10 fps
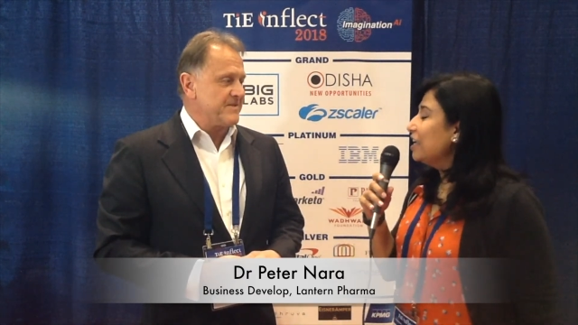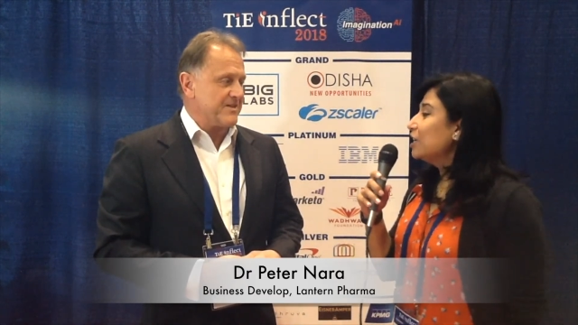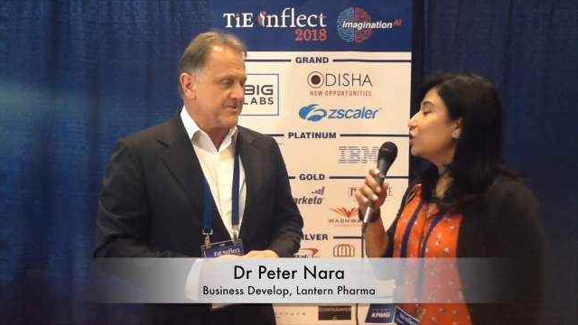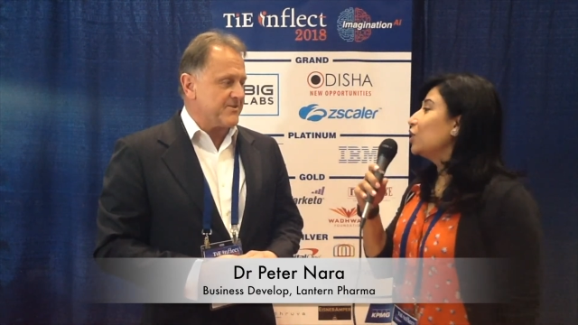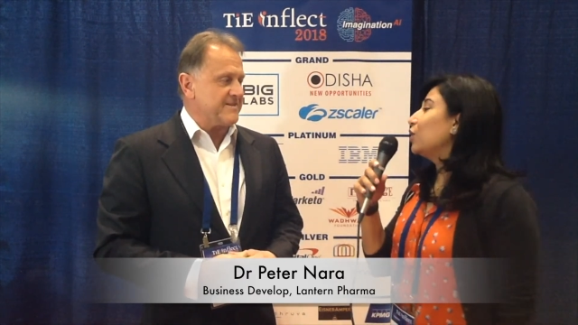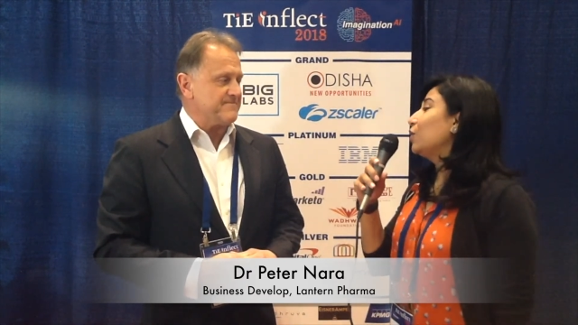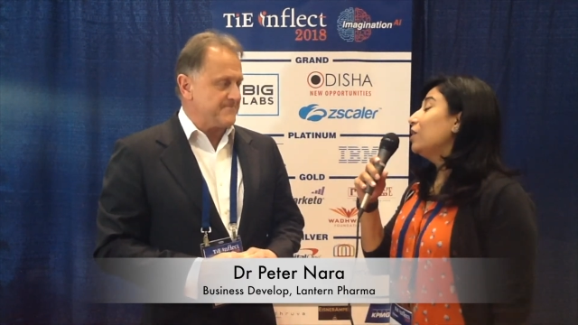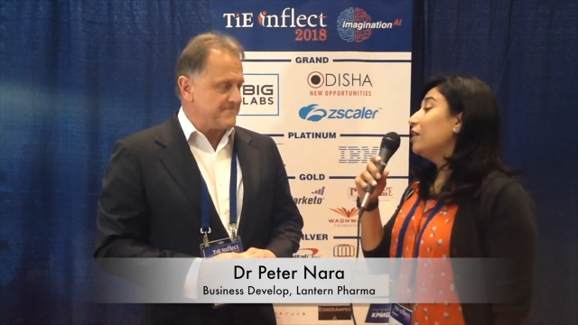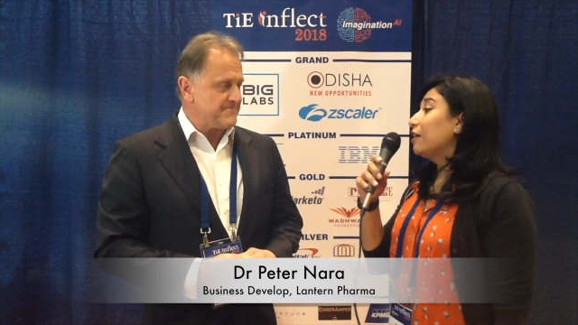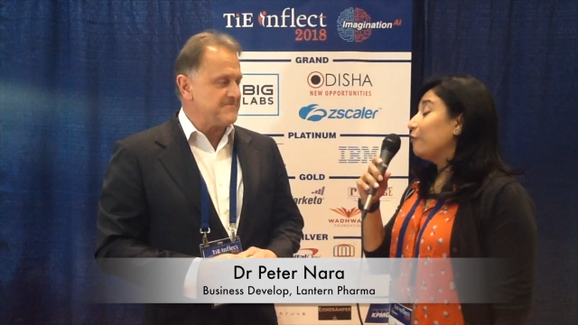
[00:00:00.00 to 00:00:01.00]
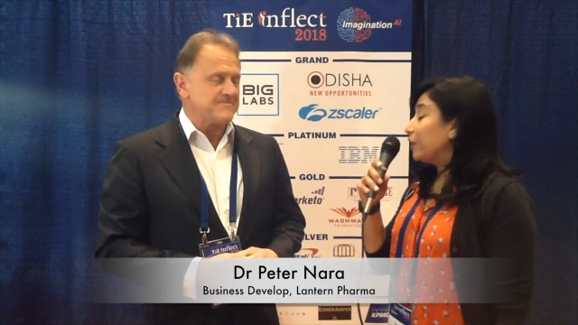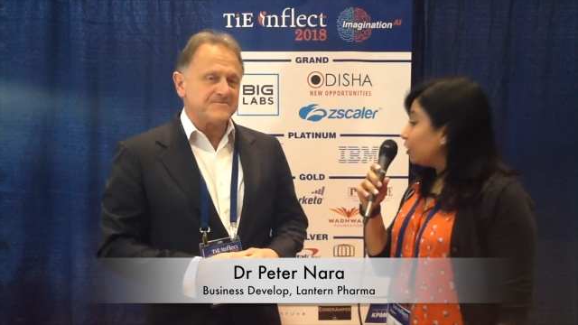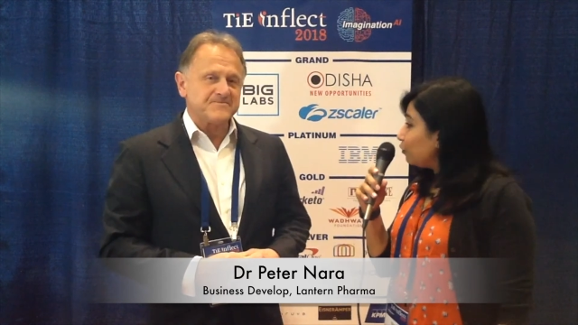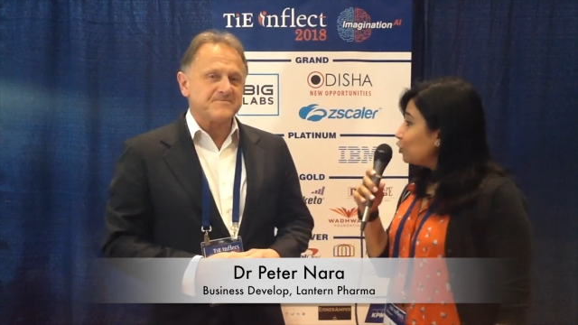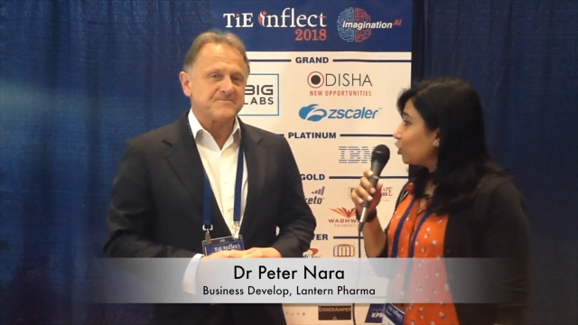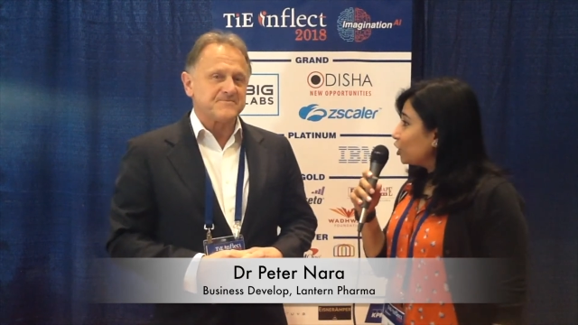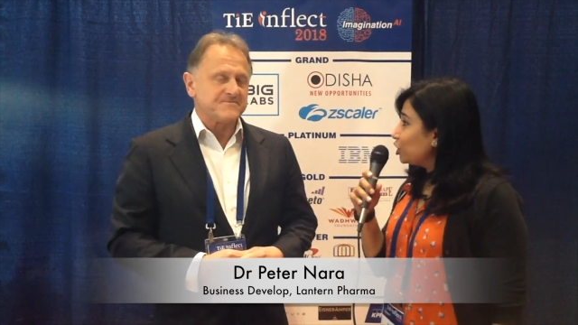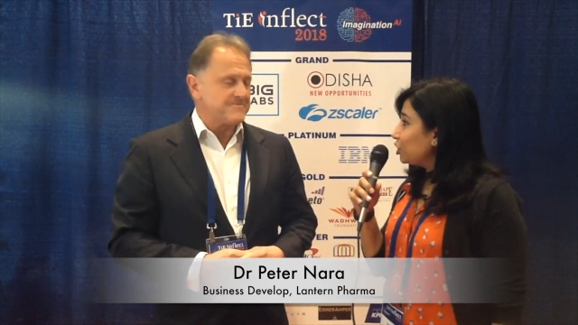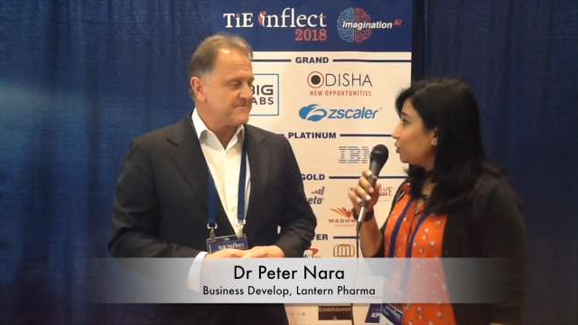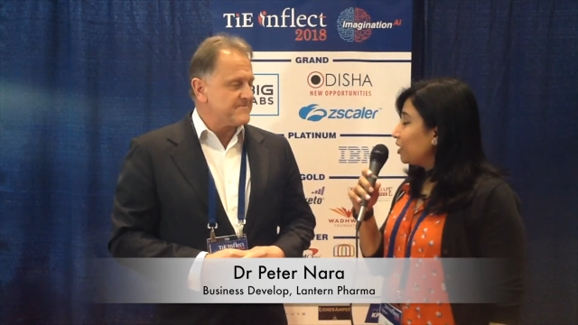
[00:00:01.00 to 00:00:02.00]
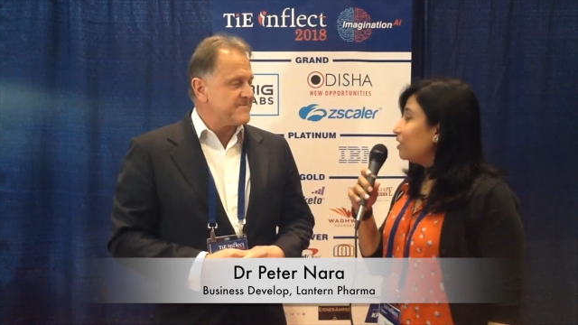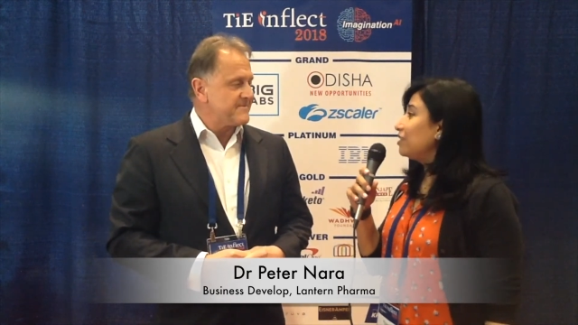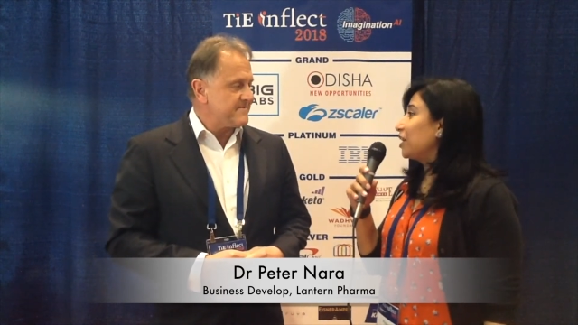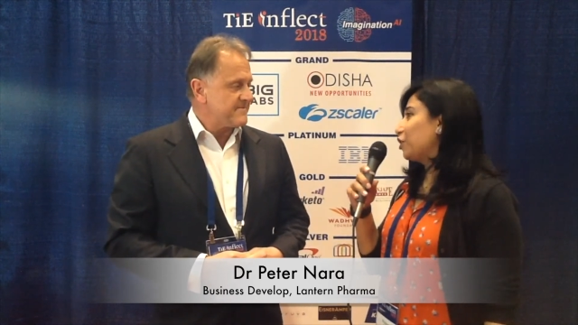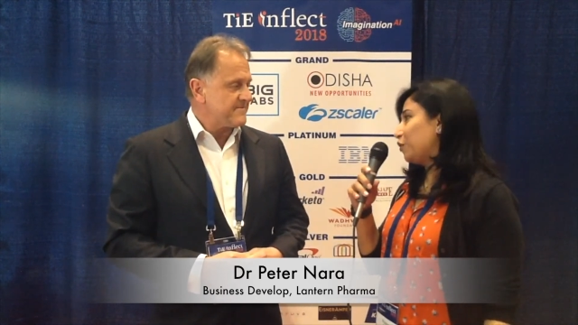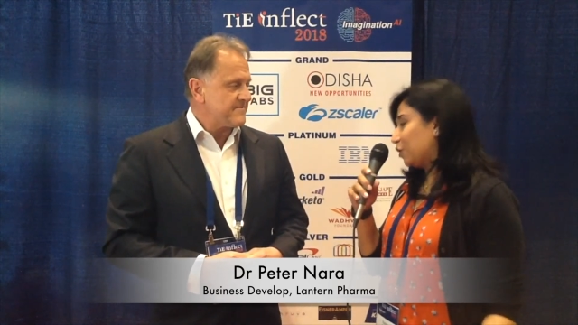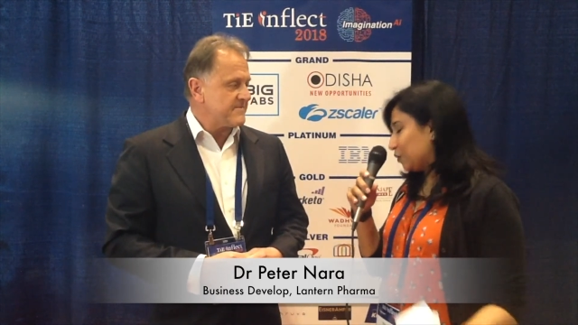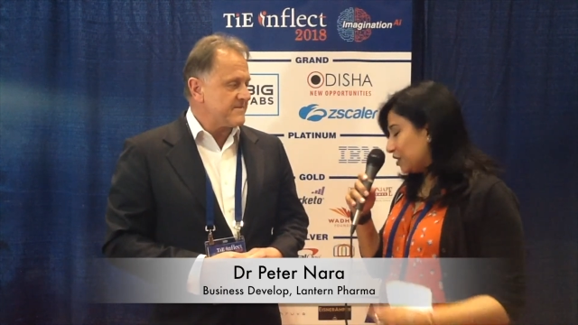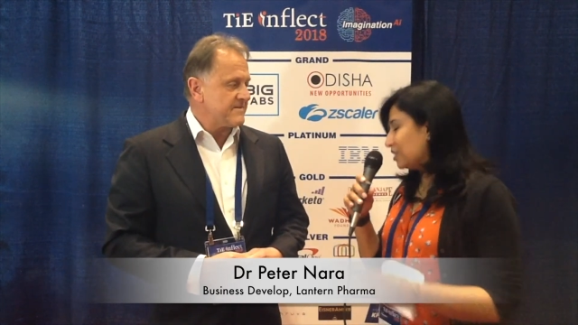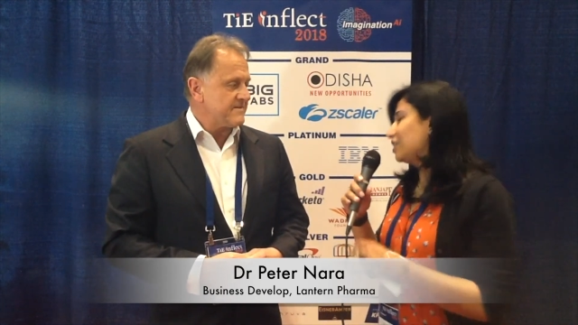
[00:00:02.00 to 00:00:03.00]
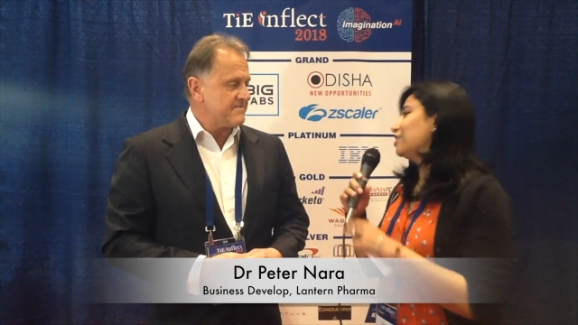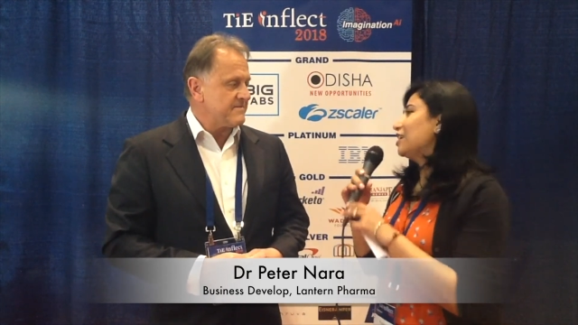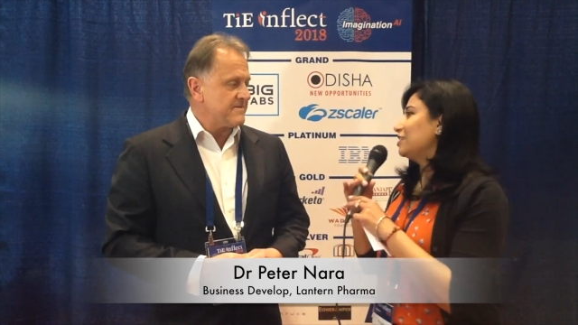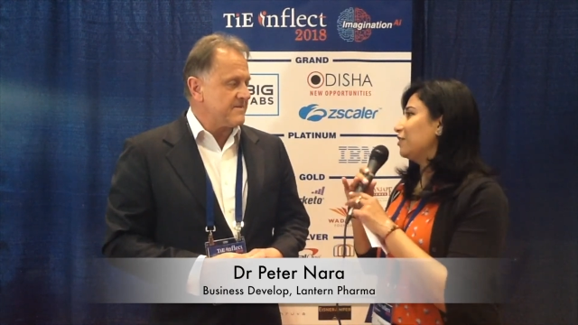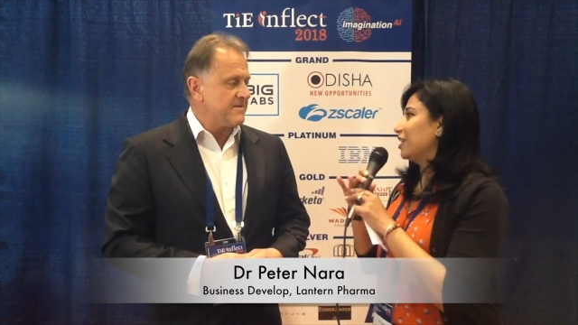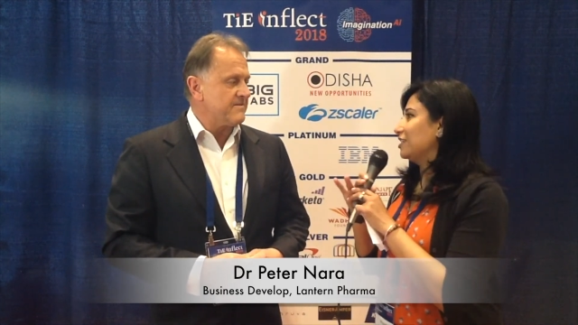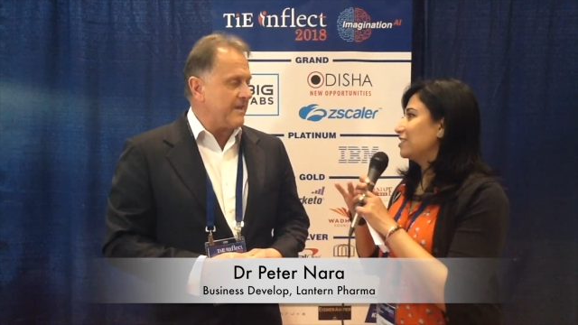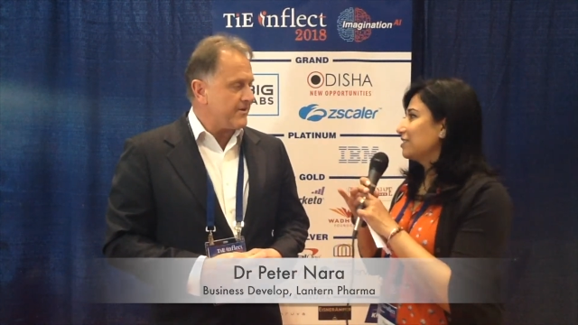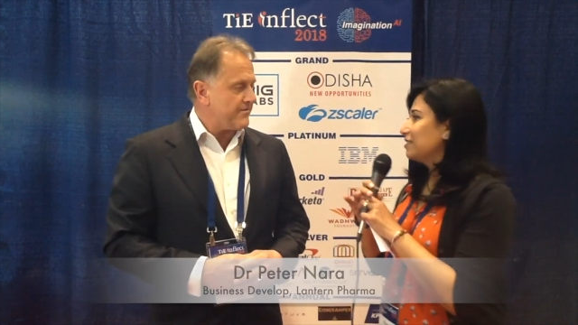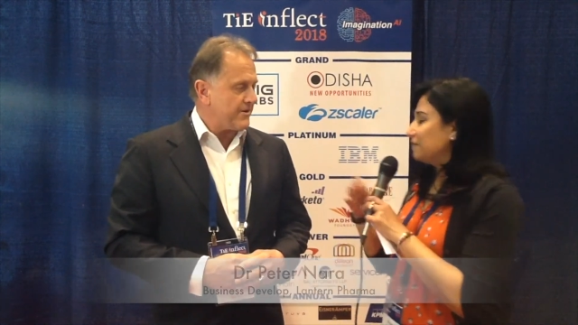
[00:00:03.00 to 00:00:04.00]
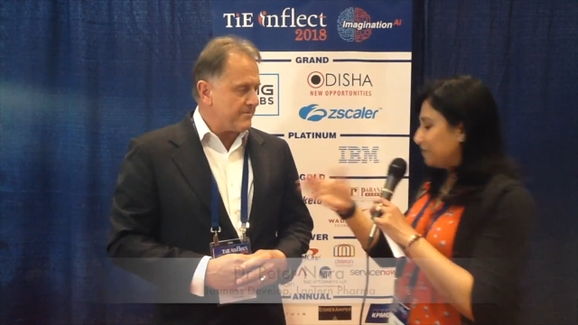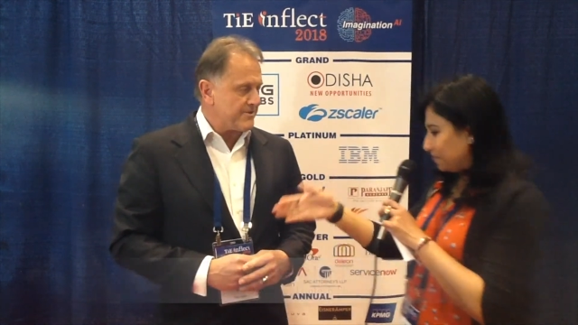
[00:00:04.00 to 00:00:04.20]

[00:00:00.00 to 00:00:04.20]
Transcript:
Speaker 1: So wonderful talking to you, and thank you for visiting TiE TV Light.